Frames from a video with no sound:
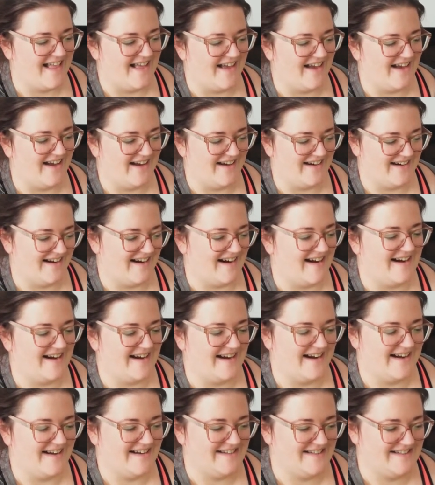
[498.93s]
All right,
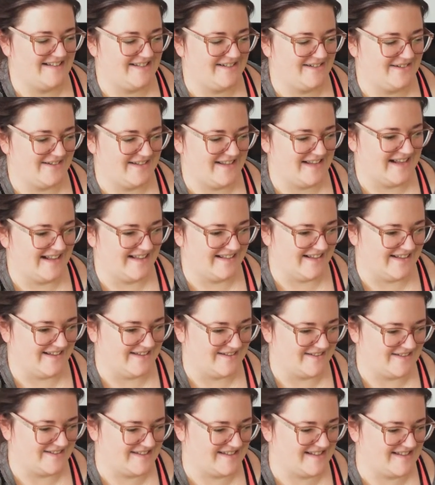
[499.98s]
on to
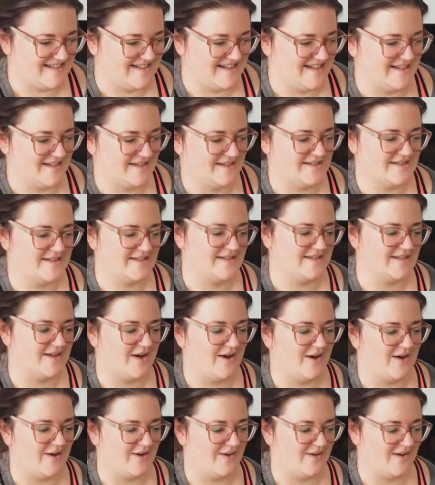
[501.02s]
yellows.
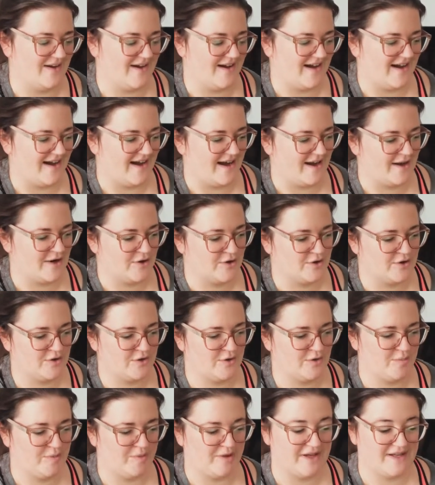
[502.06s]
So I
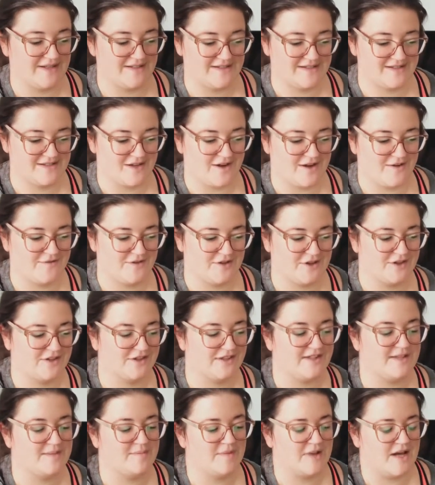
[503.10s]
grew Blyton Softer
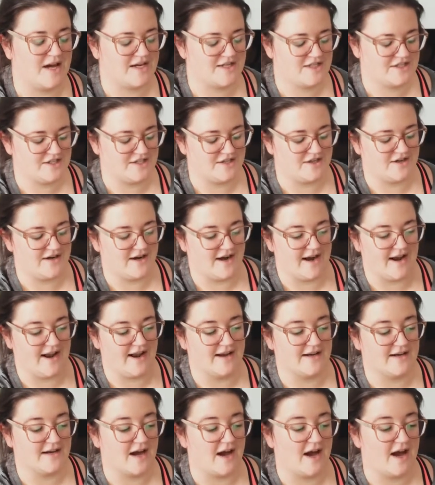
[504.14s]
Gleam last year
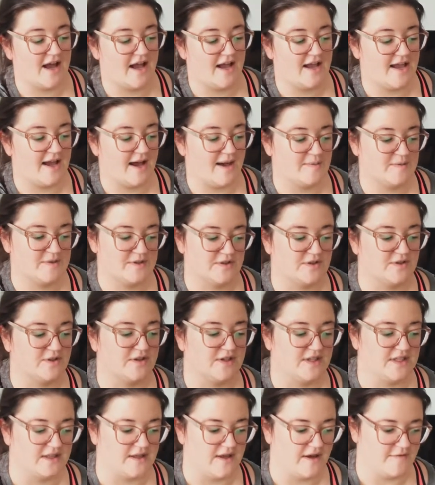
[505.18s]
and I
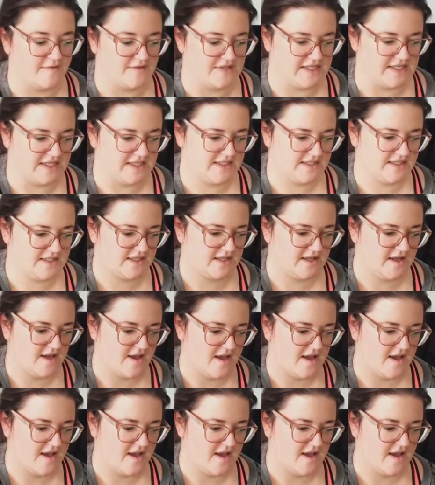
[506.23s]
absolutely loved it.